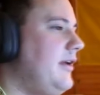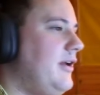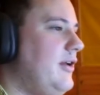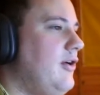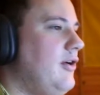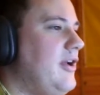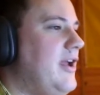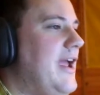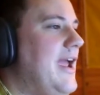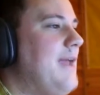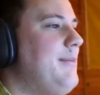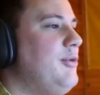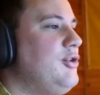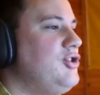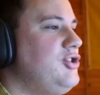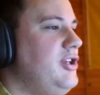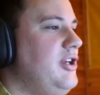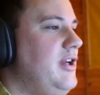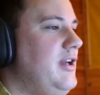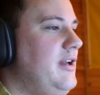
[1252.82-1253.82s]
Like an arcade
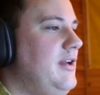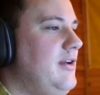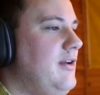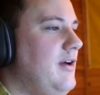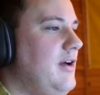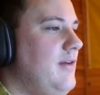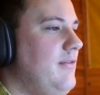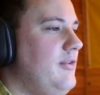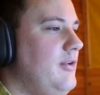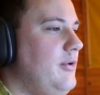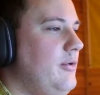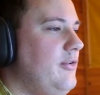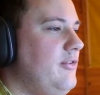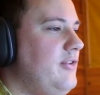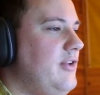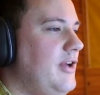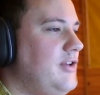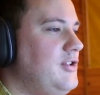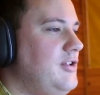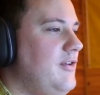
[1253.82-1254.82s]
machine. I'll have a little
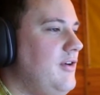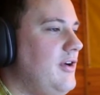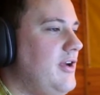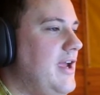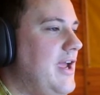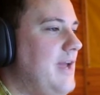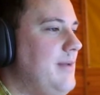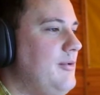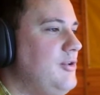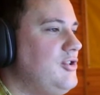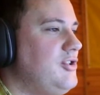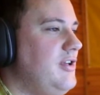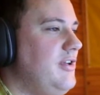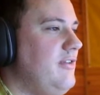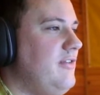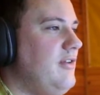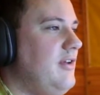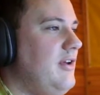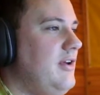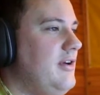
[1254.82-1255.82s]
section of arcade
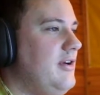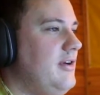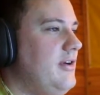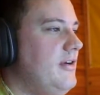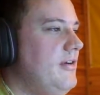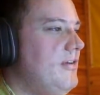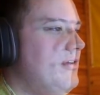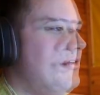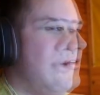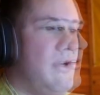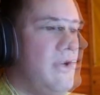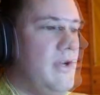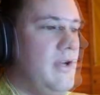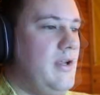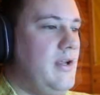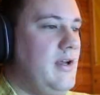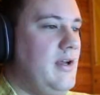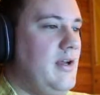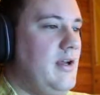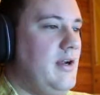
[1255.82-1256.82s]
machines here. But
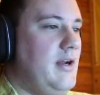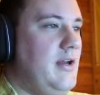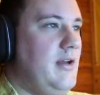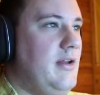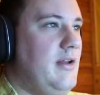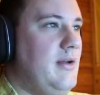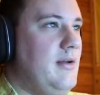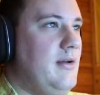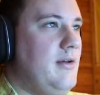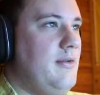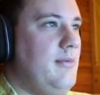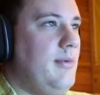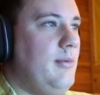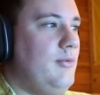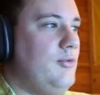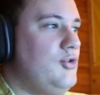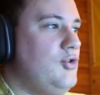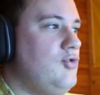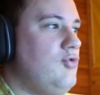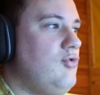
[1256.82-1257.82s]
I need to get other
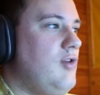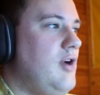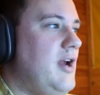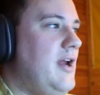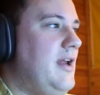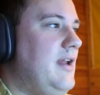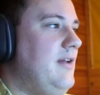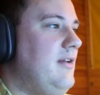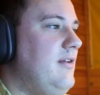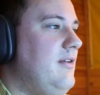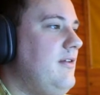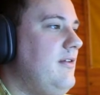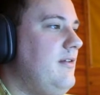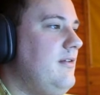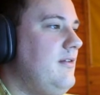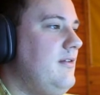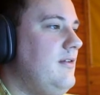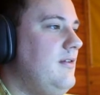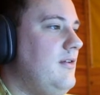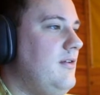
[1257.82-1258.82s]
people trained
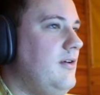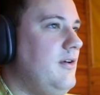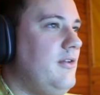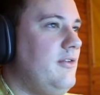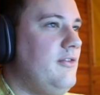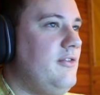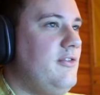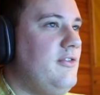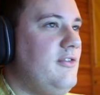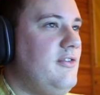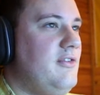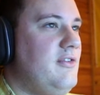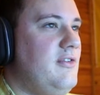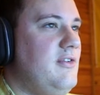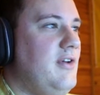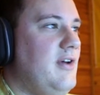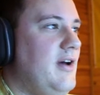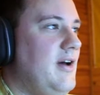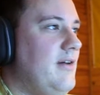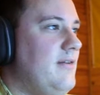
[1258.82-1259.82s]
on
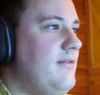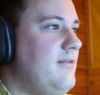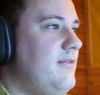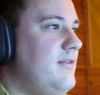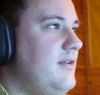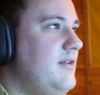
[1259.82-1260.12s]
stuff.